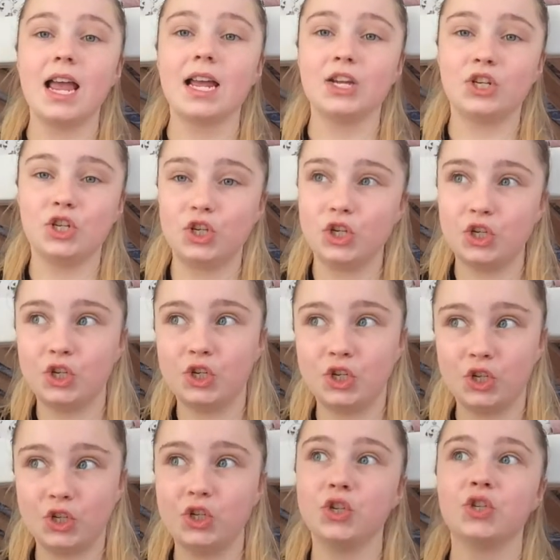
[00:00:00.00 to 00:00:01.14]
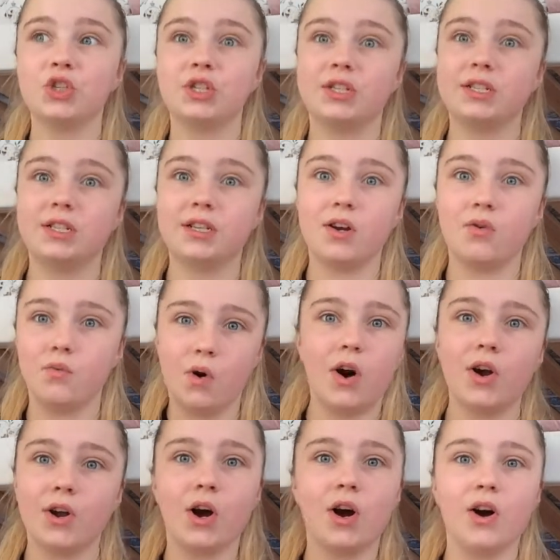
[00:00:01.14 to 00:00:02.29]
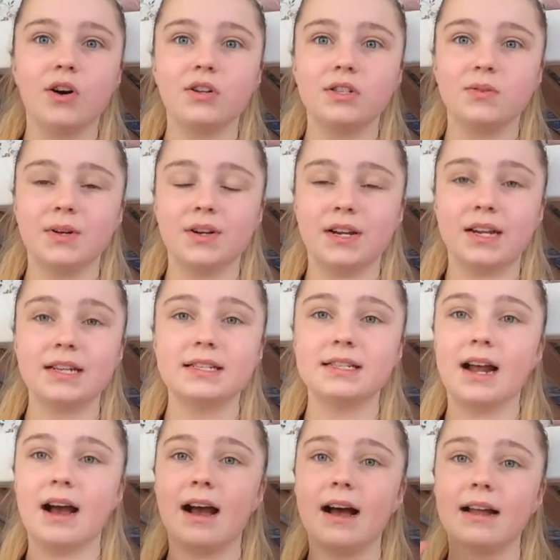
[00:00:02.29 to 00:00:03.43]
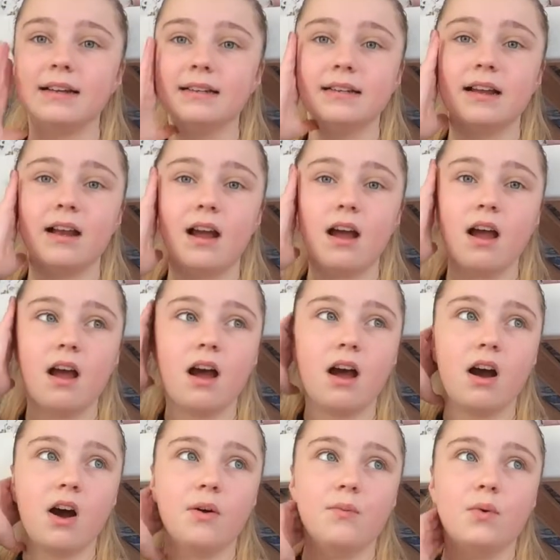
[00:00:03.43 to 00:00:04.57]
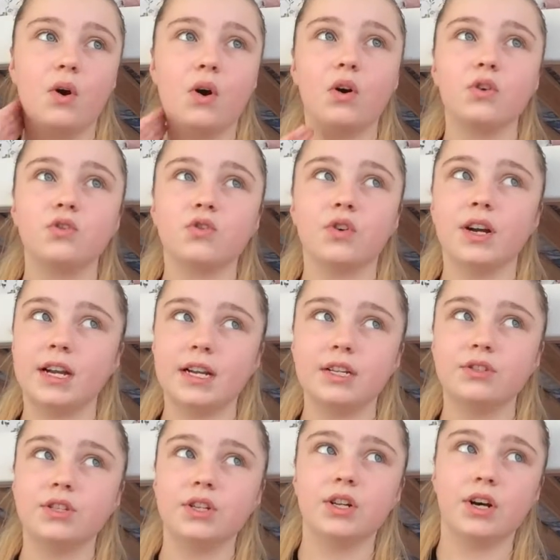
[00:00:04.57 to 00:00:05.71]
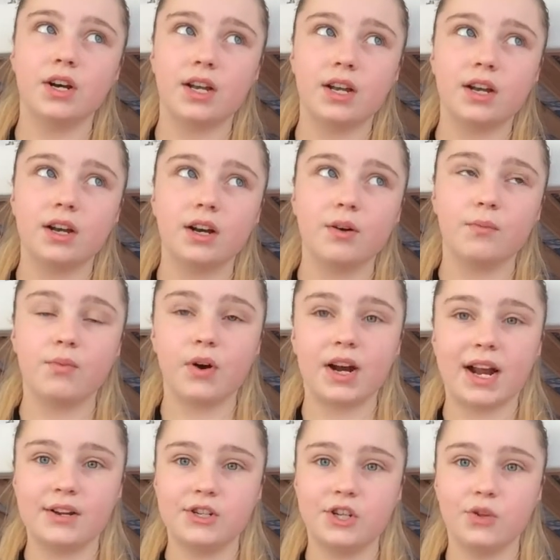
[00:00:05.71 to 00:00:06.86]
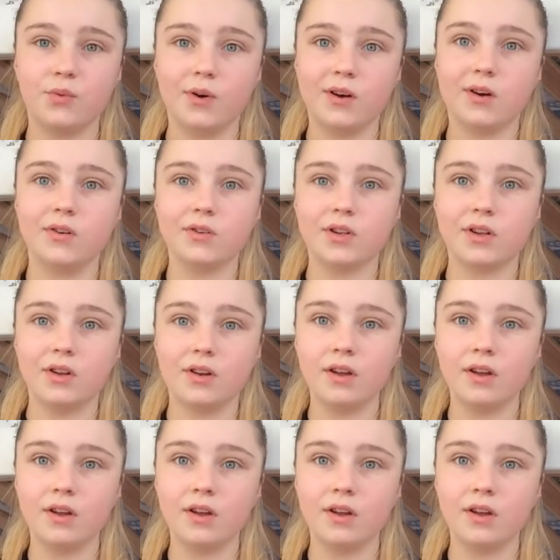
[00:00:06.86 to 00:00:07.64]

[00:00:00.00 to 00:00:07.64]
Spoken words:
It's just what I got, to be honest, and I'm not trying to like brag it to the world